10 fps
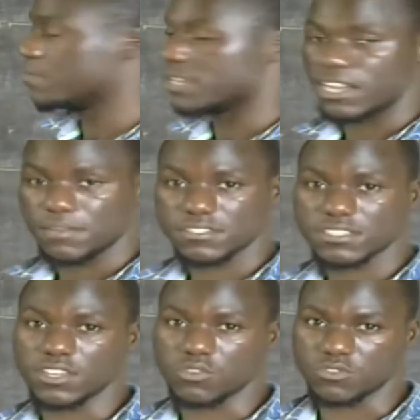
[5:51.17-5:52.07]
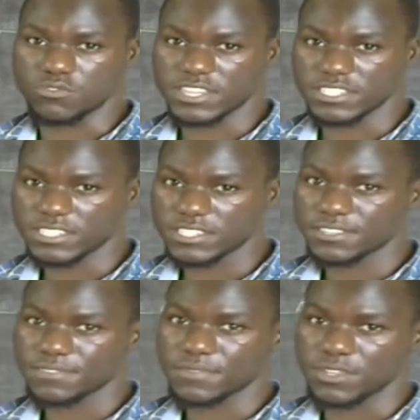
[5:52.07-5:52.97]
becomes a quadratic
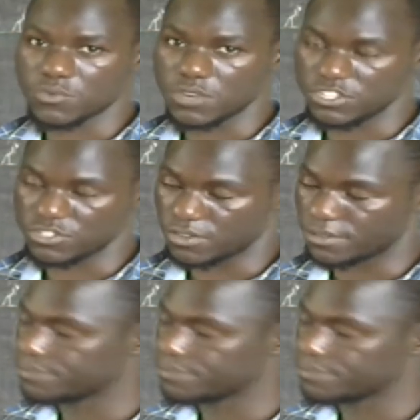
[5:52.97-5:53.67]
equation.